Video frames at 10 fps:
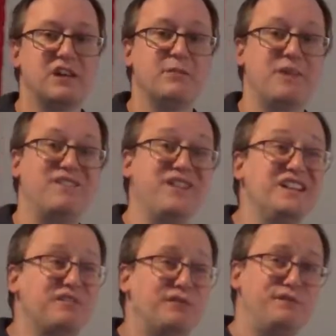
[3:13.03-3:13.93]
may have very
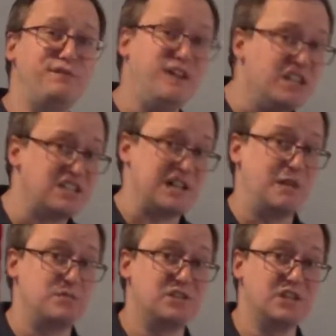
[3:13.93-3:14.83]
different
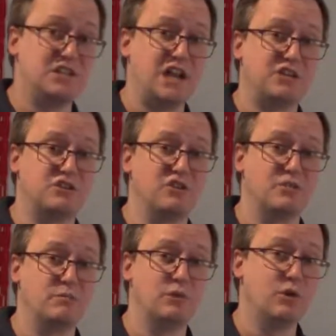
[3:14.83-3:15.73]
phenotypes attached to
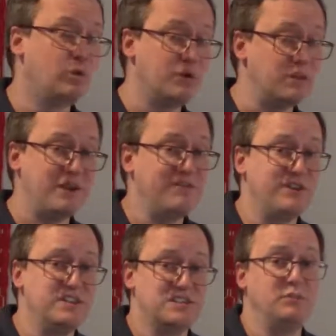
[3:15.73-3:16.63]
them, or they may have
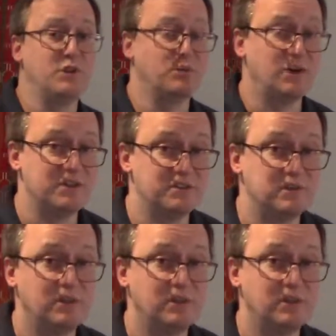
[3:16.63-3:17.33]
very similar ones.